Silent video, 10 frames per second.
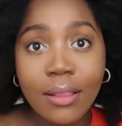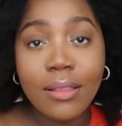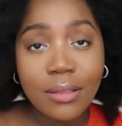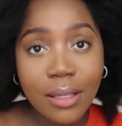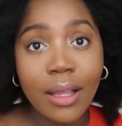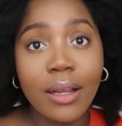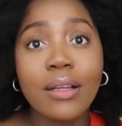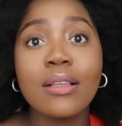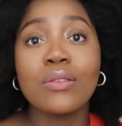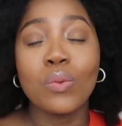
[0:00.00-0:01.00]
this
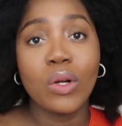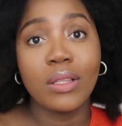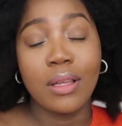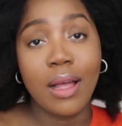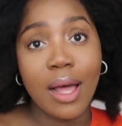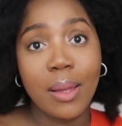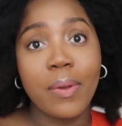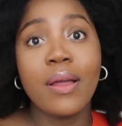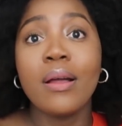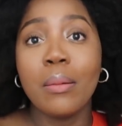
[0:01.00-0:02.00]
hair is what the
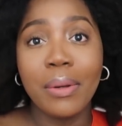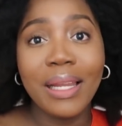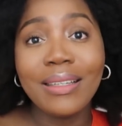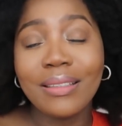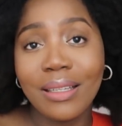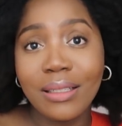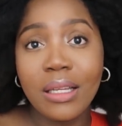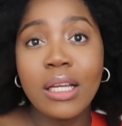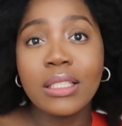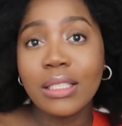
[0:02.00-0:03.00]
hype
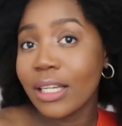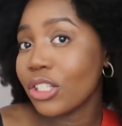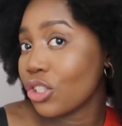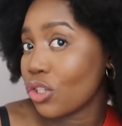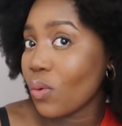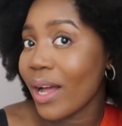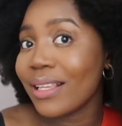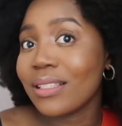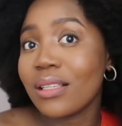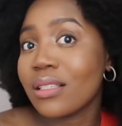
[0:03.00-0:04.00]
blending texture
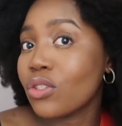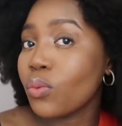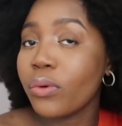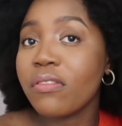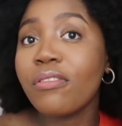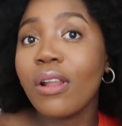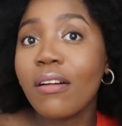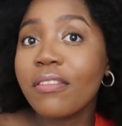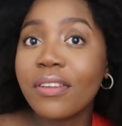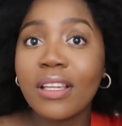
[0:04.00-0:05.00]
wise is super
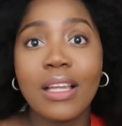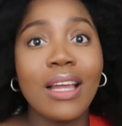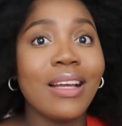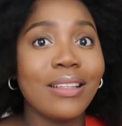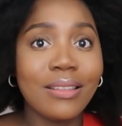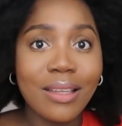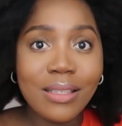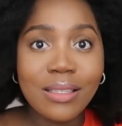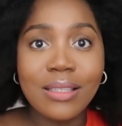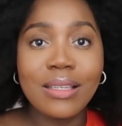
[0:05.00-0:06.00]
fluffy the
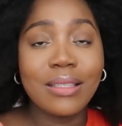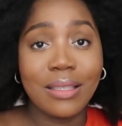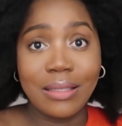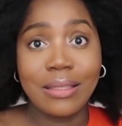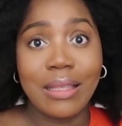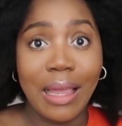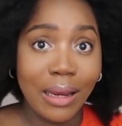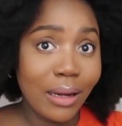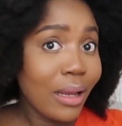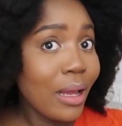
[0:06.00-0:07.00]
density is
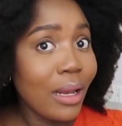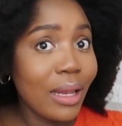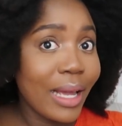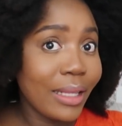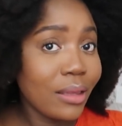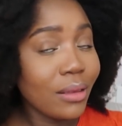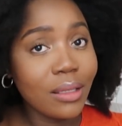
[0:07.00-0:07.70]
insane like